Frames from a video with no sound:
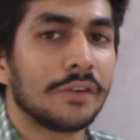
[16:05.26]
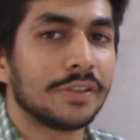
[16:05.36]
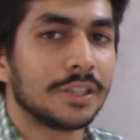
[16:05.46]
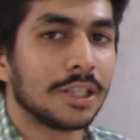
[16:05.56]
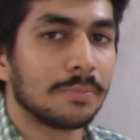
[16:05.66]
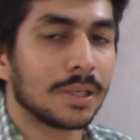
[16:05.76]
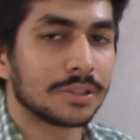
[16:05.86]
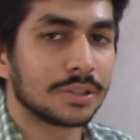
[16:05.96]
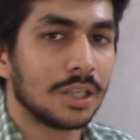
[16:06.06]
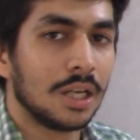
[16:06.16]
F e three
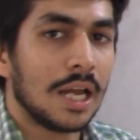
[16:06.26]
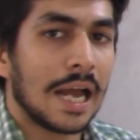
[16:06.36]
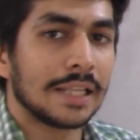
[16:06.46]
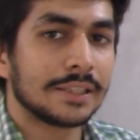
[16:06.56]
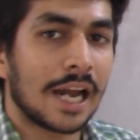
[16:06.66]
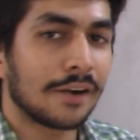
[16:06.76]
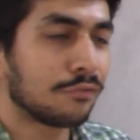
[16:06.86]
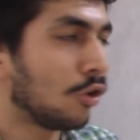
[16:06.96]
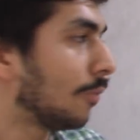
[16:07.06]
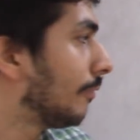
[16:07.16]
plus, and that
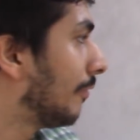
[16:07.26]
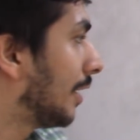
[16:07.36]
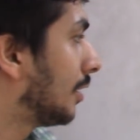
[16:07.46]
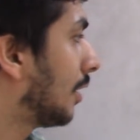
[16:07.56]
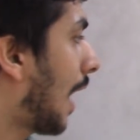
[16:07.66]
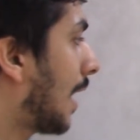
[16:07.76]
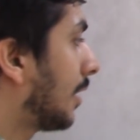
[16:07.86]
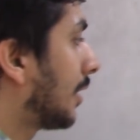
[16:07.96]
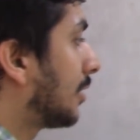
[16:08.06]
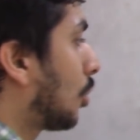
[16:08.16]
form, when
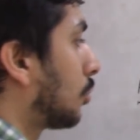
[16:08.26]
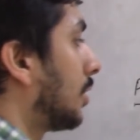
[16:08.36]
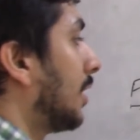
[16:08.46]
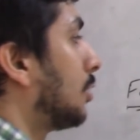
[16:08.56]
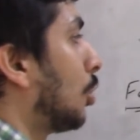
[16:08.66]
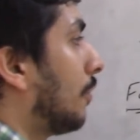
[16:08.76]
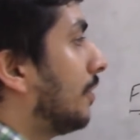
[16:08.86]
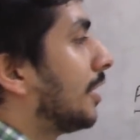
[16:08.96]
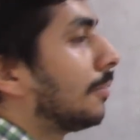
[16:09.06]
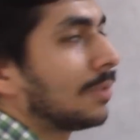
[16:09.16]
iron gets oxidized to F e
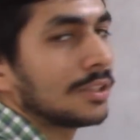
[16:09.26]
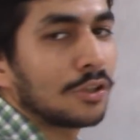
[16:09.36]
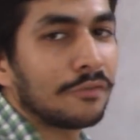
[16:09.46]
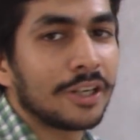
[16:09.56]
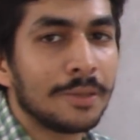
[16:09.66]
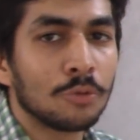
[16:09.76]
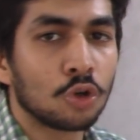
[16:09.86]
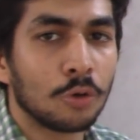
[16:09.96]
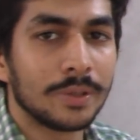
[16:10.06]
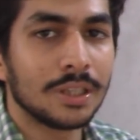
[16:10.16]
three plus of a
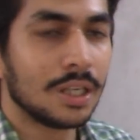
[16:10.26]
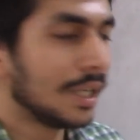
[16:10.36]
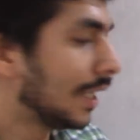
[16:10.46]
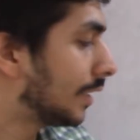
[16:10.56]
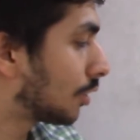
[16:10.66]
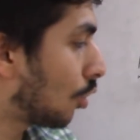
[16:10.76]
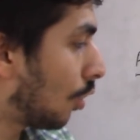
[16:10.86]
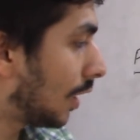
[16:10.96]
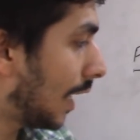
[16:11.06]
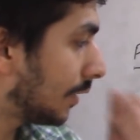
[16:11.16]
hemoglobin, it's
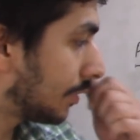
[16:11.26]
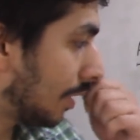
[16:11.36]
called as